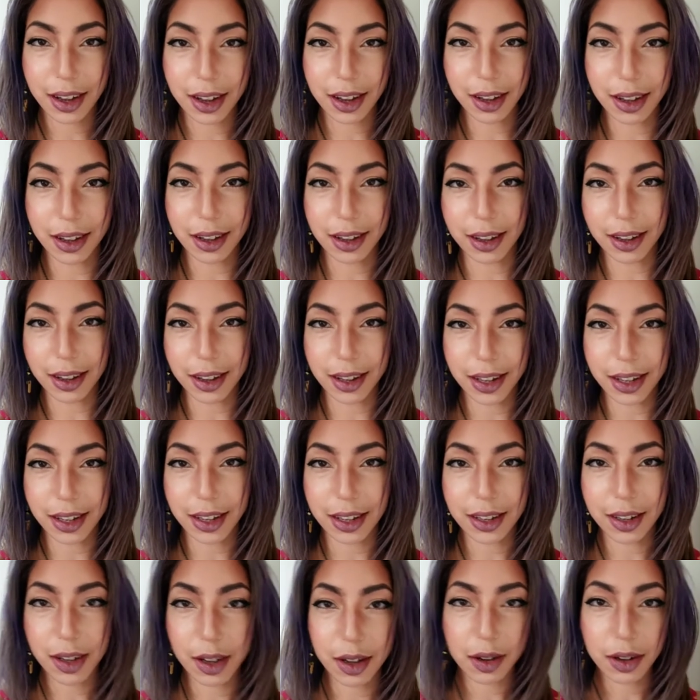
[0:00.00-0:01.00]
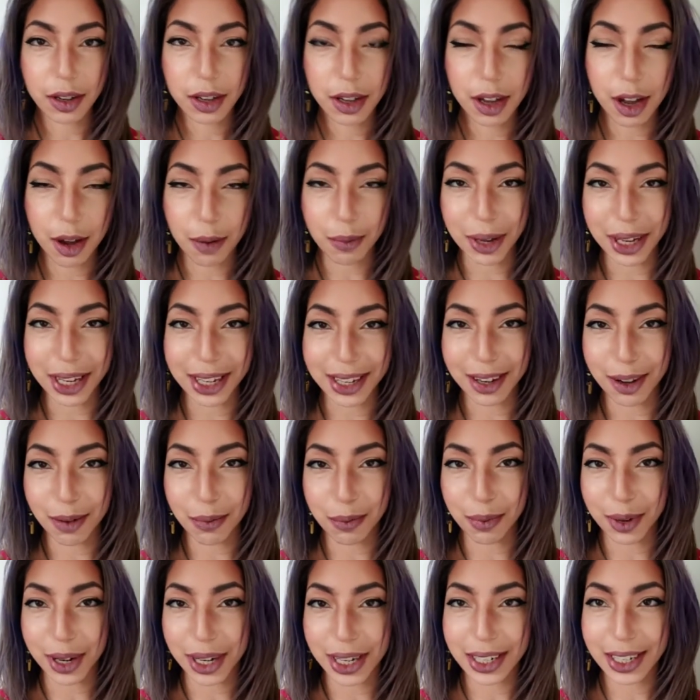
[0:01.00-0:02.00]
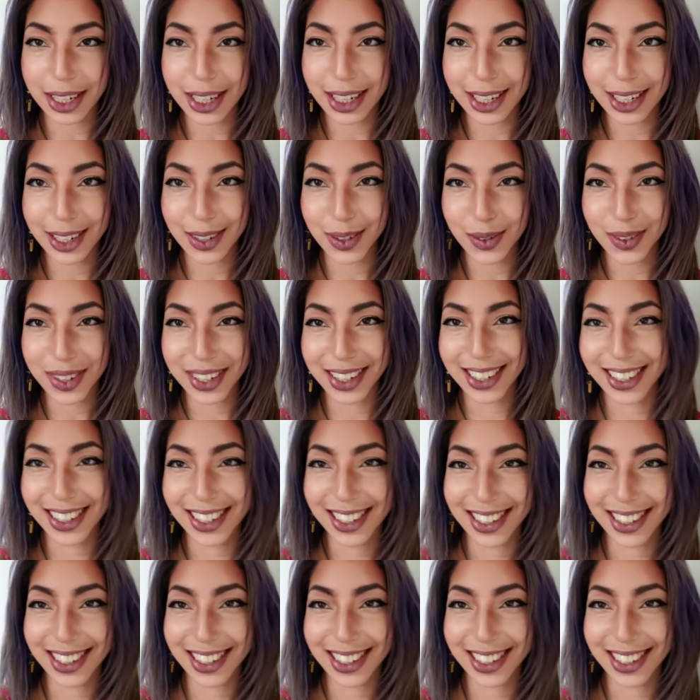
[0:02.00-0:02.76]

Uh, coming up right now.